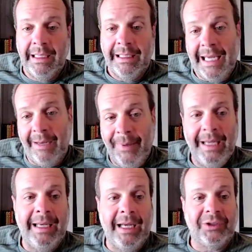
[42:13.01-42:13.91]

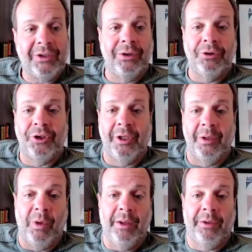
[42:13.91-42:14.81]
campaign
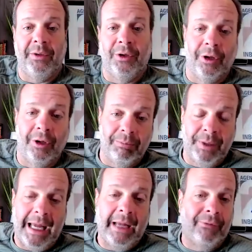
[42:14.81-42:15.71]
execution with your
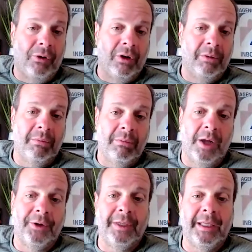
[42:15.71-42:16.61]
platform
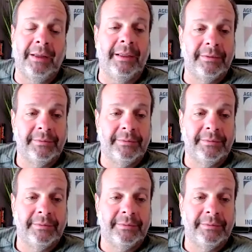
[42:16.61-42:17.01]
underneath it?